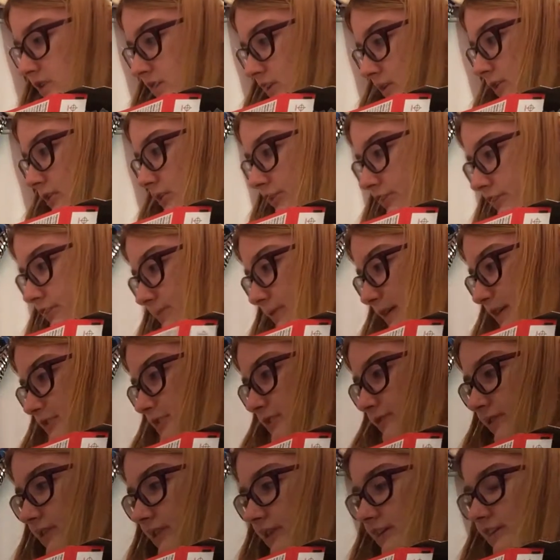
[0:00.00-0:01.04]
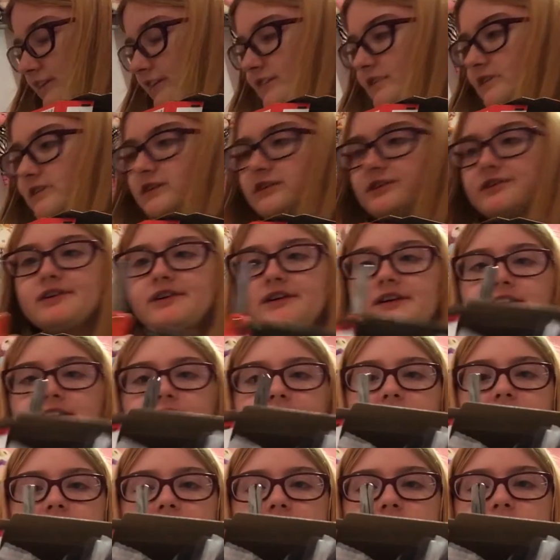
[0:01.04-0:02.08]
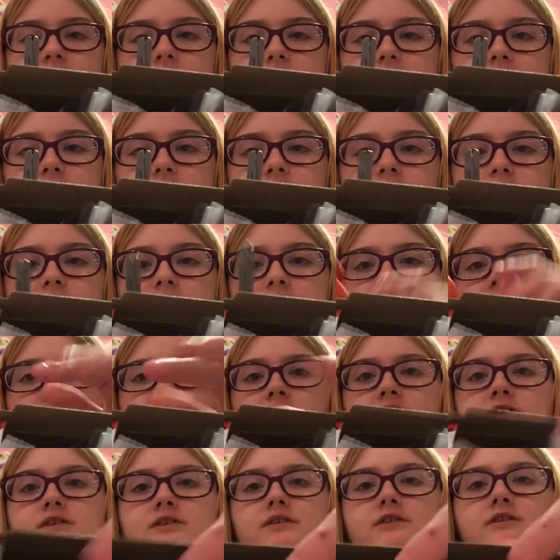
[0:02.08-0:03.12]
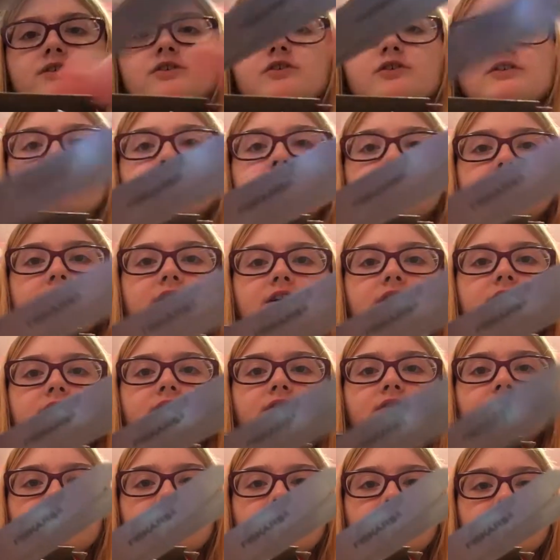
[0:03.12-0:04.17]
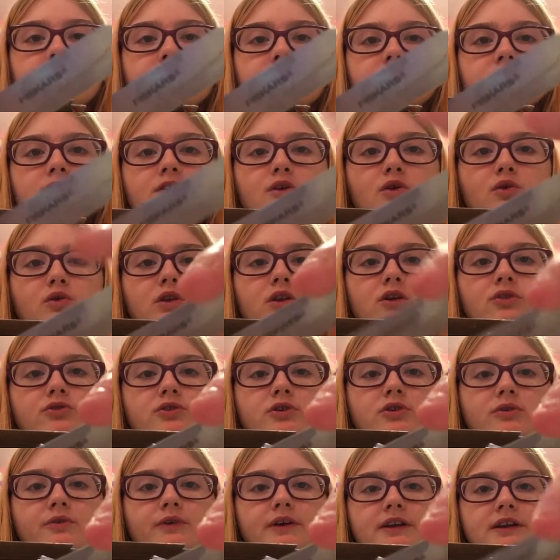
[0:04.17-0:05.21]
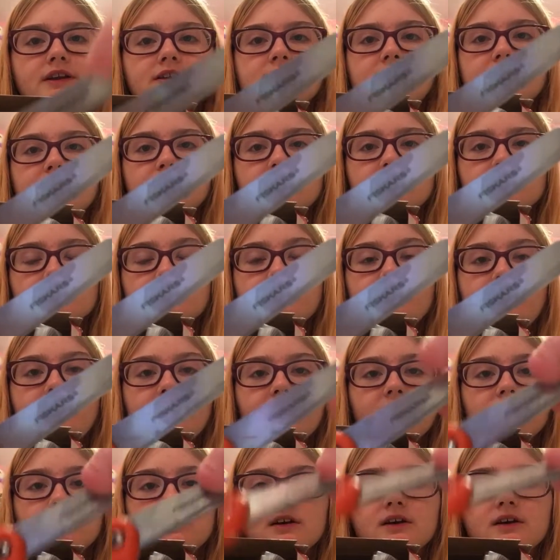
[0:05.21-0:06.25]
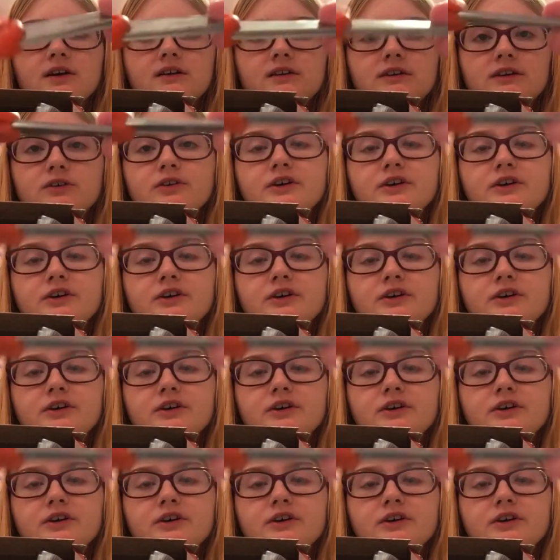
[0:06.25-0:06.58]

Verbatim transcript: you know, especially for like, because look at like these scissors, as you can see, they don't close over unless I do that. They're